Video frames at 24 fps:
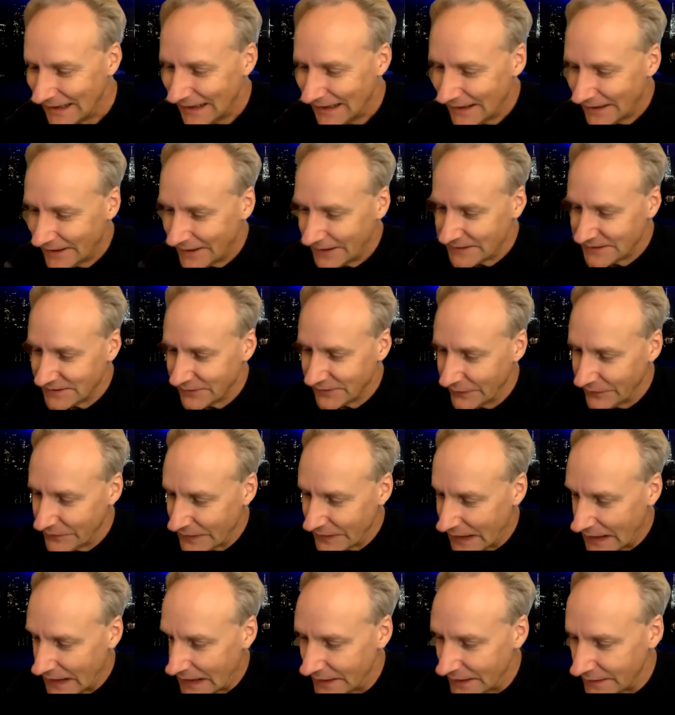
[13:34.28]
All right, so we've
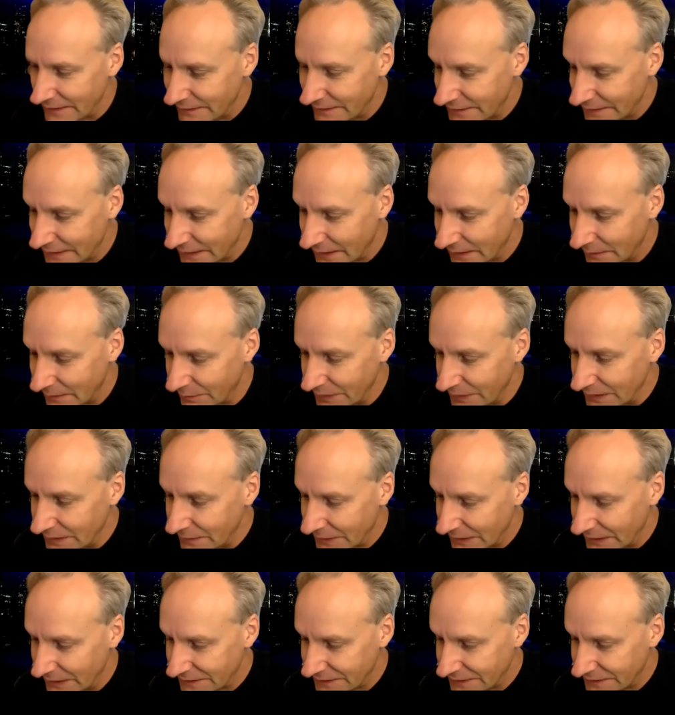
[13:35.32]
got b
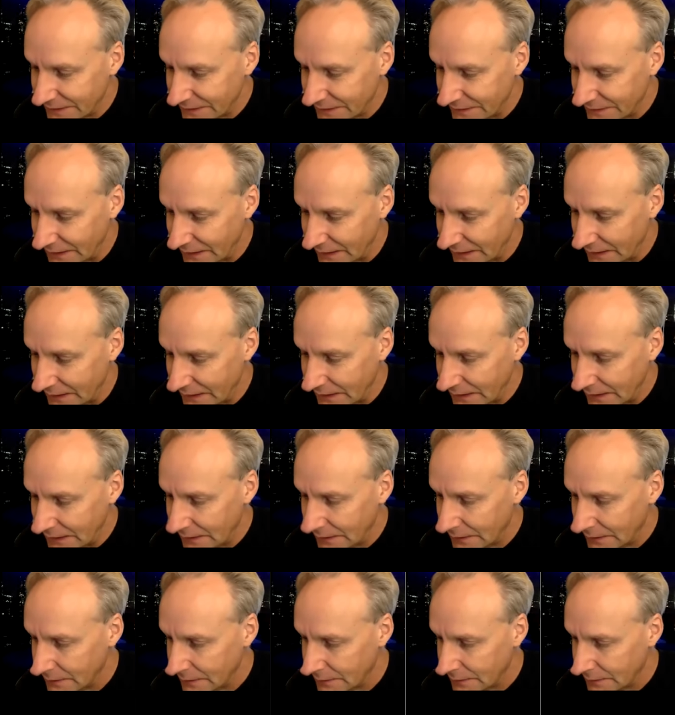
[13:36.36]
minus 16.